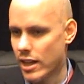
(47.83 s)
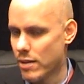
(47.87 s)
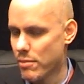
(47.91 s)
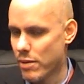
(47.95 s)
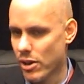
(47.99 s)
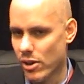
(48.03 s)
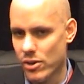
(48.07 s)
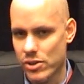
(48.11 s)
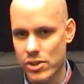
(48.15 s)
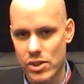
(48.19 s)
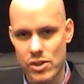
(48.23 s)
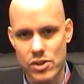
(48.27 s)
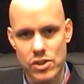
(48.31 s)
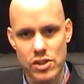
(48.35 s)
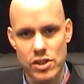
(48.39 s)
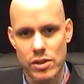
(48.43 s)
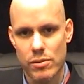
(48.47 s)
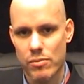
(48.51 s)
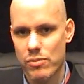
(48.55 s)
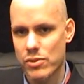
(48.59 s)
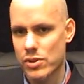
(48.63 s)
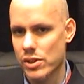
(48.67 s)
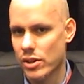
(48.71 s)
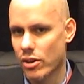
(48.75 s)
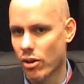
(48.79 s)
email
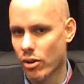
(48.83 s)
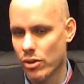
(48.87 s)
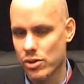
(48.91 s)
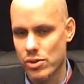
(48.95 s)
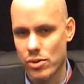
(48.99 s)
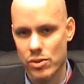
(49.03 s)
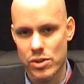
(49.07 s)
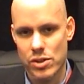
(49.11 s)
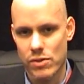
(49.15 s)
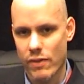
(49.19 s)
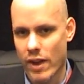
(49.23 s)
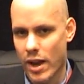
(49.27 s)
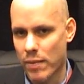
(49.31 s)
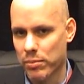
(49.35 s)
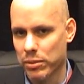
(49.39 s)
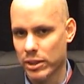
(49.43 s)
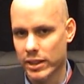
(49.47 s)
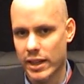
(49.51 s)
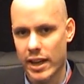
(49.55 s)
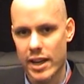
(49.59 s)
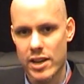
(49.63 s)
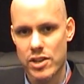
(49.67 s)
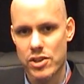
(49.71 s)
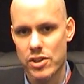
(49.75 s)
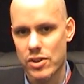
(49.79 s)
systems and all sorts of
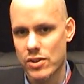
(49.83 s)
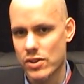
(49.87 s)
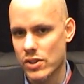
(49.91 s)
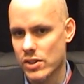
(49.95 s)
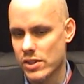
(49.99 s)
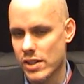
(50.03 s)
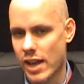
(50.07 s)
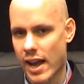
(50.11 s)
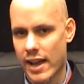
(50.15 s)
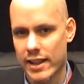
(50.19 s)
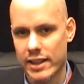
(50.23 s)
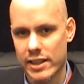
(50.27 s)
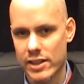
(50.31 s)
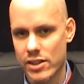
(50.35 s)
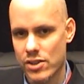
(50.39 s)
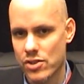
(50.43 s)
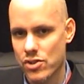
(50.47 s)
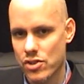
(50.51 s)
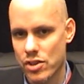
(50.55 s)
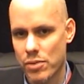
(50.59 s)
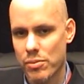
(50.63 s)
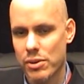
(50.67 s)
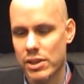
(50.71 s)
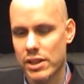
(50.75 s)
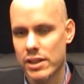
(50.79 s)
applications. It's highly
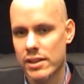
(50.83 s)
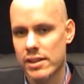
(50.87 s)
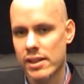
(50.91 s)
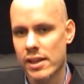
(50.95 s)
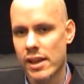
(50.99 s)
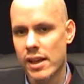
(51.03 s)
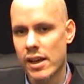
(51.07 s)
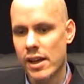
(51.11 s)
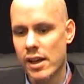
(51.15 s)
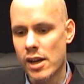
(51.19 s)
distributed.